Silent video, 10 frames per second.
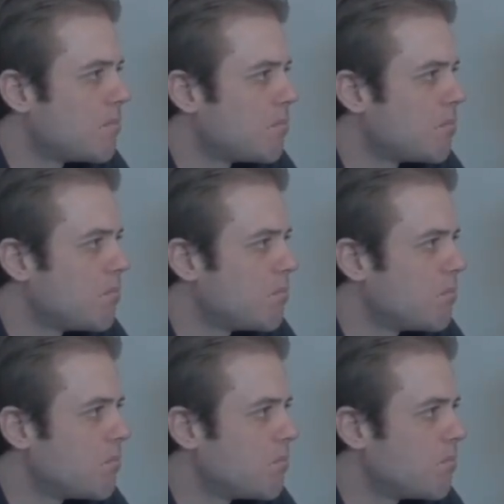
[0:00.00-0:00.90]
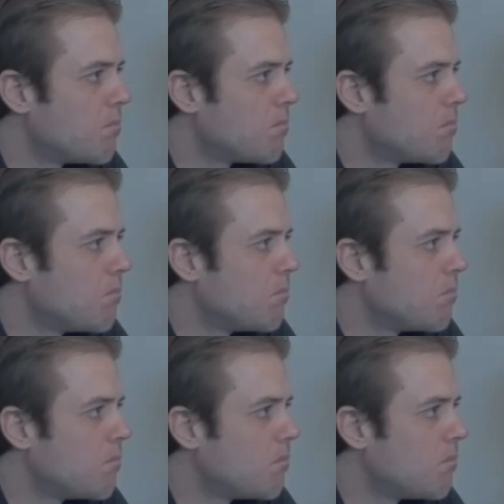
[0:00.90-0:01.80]

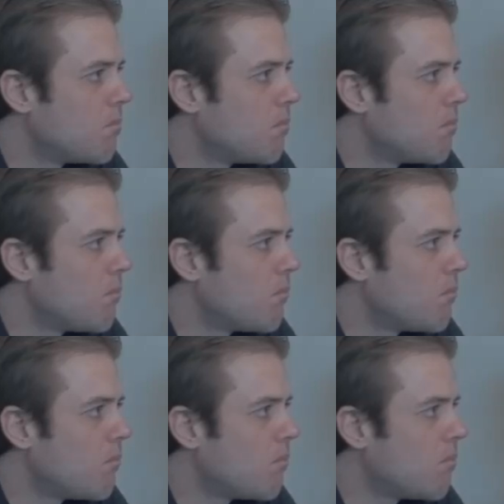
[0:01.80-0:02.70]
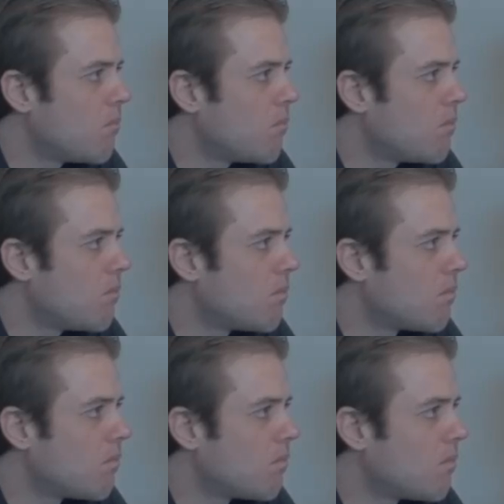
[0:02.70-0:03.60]

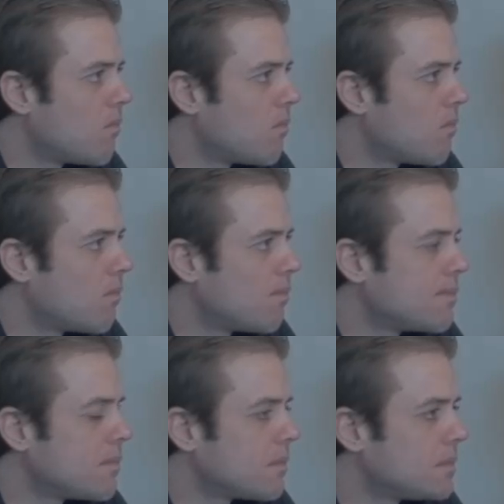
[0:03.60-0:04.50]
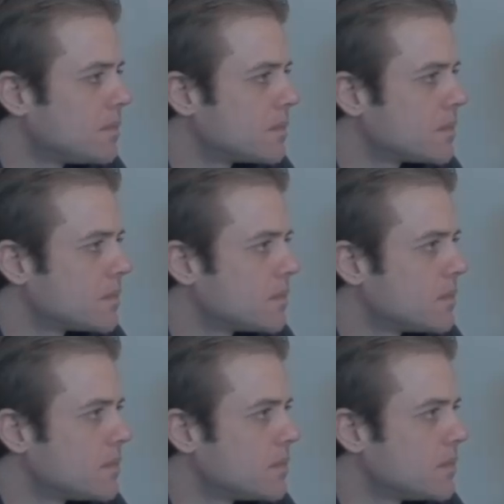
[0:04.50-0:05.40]

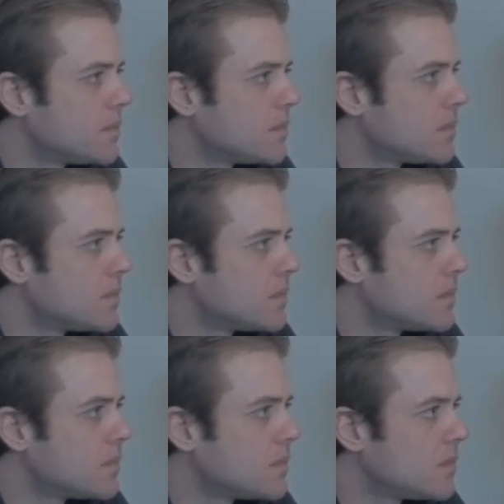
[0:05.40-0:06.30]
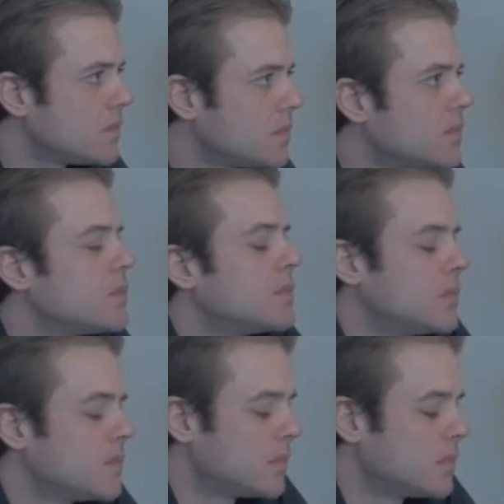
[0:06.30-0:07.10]
(not speaking)